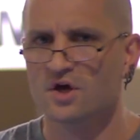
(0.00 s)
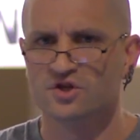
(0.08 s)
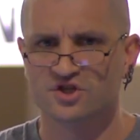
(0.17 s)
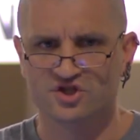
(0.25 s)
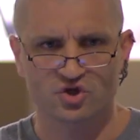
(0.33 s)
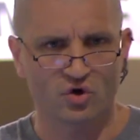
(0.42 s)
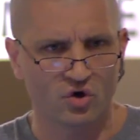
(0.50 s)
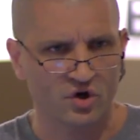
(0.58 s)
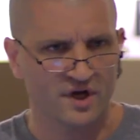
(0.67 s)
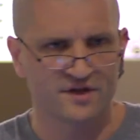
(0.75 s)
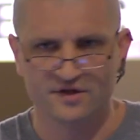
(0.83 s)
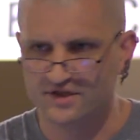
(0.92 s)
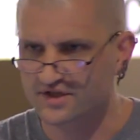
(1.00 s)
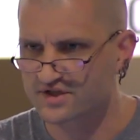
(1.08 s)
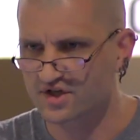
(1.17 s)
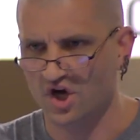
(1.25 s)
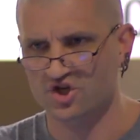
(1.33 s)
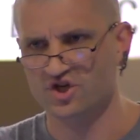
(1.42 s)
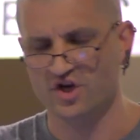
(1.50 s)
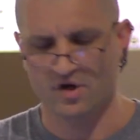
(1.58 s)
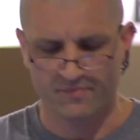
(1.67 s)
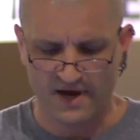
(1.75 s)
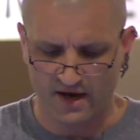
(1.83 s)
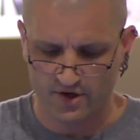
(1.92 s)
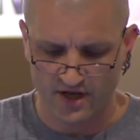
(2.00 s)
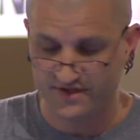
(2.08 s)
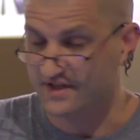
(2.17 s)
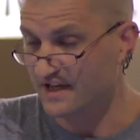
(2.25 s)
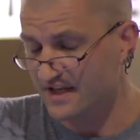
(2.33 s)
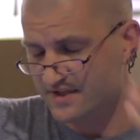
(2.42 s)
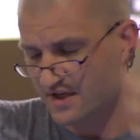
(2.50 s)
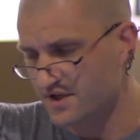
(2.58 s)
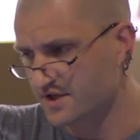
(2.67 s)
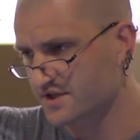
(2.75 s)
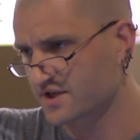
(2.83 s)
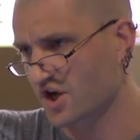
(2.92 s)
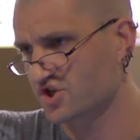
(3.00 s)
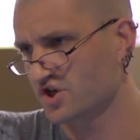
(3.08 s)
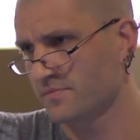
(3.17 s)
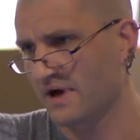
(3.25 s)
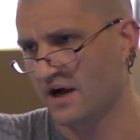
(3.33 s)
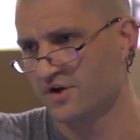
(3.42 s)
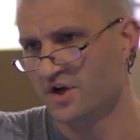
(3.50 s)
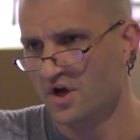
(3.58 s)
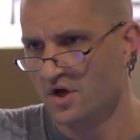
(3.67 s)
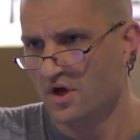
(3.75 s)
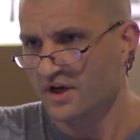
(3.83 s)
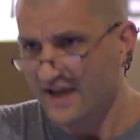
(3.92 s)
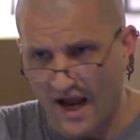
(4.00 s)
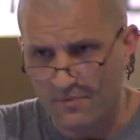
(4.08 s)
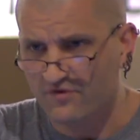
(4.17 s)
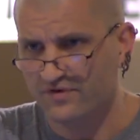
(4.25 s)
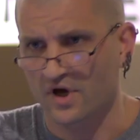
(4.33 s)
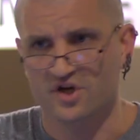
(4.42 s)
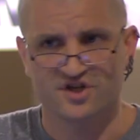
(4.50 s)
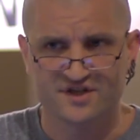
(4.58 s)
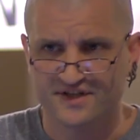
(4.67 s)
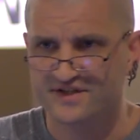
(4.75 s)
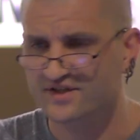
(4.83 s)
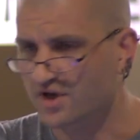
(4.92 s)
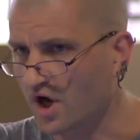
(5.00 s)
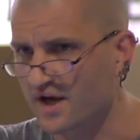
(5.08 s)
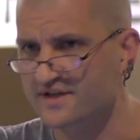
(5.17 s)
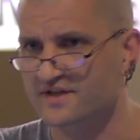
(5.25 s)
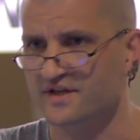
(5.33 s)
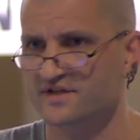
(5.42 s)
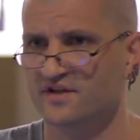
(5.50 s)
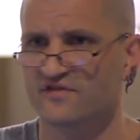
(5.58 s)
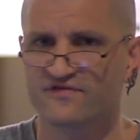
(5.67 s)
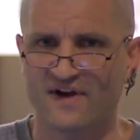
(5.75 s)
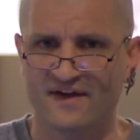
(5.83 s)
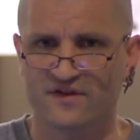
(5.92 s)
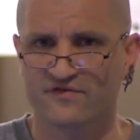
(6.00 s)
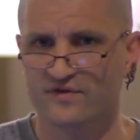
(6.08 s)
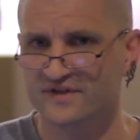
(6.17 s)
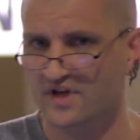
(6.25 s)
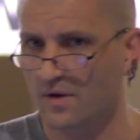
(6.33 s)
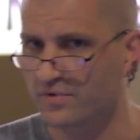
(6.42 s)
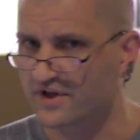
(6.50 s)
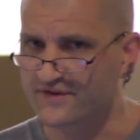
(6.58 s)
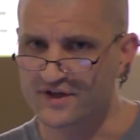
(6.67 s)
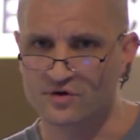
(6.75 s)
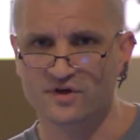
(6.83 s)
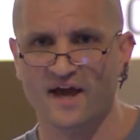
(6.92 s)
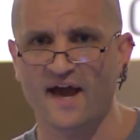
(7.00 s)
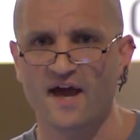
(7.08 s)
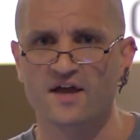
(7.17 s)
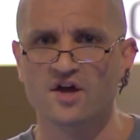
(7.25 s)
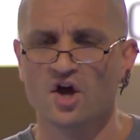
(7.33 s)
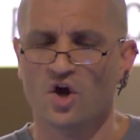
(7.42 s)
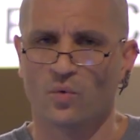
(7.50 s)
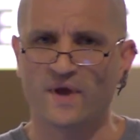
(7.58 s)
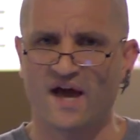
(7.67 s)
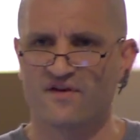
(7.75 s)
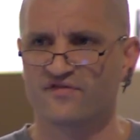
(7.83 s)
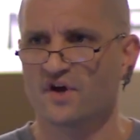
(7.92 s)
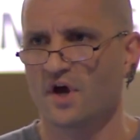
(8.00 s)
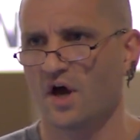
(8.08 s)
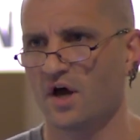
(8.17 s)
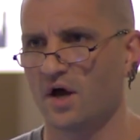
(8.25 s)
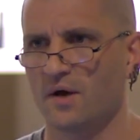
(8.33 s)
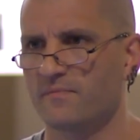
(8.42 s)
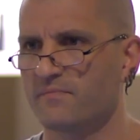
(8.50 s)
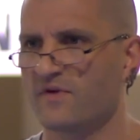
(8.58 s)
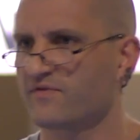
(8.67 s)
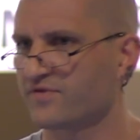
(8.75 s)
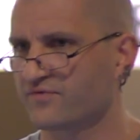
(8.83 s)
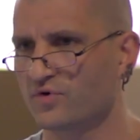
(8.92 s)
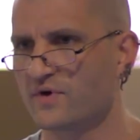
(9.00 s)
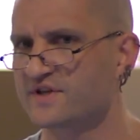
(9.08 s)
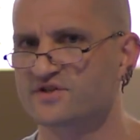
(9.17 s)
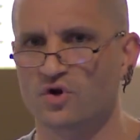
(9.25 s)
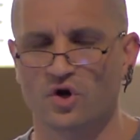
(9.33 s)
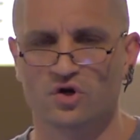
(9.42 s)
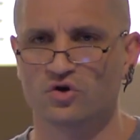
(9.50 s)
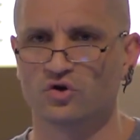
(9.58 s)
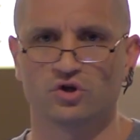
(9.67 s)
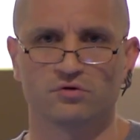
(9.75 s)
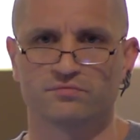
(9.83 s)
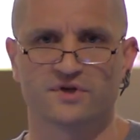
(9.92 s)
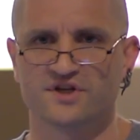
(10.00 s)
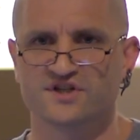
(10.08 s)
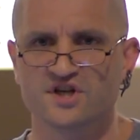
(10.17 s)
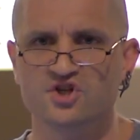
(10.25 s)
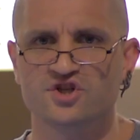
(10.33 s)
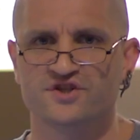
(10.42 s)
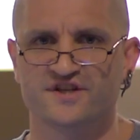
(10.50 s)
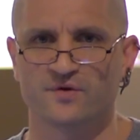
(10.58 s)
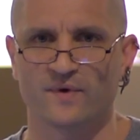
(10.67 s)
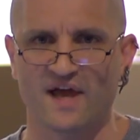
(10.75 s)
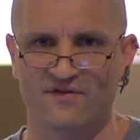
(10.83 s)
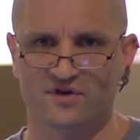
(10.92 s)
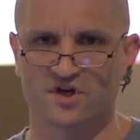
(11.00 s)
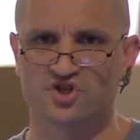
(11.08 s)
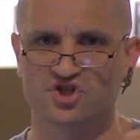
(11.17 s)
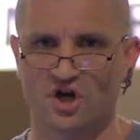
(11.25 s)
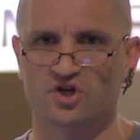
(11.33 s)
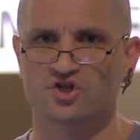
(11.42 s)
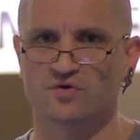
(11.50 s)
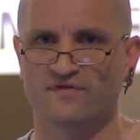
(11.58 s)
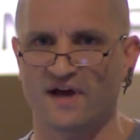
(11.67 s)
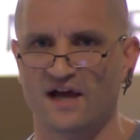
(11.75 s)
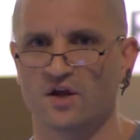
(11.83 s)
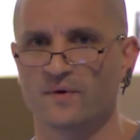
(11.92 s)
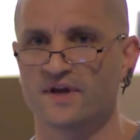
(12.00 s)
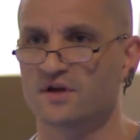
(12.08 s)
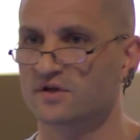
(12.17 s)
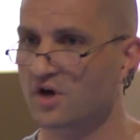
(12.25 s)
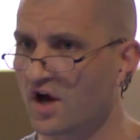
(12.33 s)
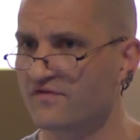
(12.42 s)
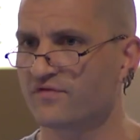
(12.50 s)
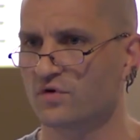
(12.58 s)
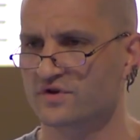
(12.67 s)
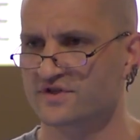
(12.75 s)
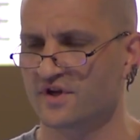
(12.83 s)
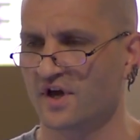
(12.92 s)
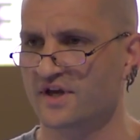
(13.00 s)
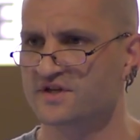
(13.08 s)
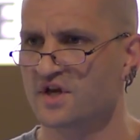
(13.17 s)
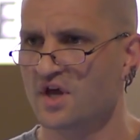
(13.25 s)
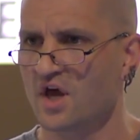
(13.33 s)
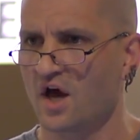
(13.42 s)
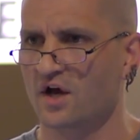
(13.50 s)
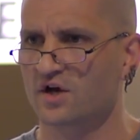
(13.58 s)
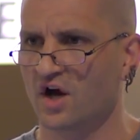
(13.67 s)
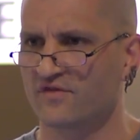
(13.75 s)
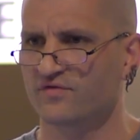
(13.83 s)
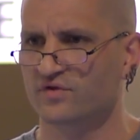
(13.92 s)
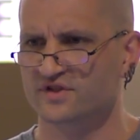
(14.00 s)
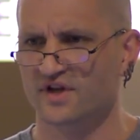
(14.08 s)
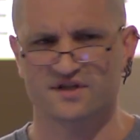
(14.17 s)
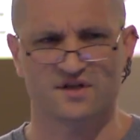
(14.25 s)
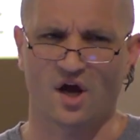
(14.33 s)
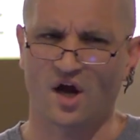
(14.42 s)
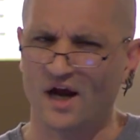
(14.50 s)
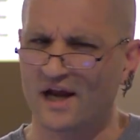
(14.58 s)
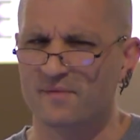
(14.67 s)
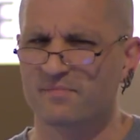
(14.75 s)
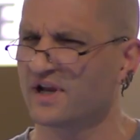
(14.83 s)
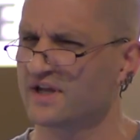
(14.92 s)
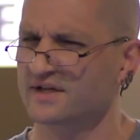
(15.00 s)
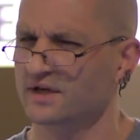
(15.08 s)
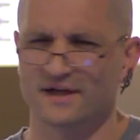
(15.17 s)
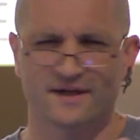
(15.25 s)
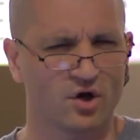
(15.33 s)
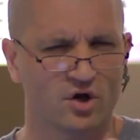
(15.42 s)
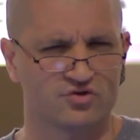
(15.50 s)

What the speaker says: to talk in the discussion about, and to listen in the discussion about, camouflage and disguises, and the fact that, for example, in the UK, we have, through historical contingency, we have a conjuncture of Halloween and Guy Fawkes Night. And Guy Fawkes Night is a highly politically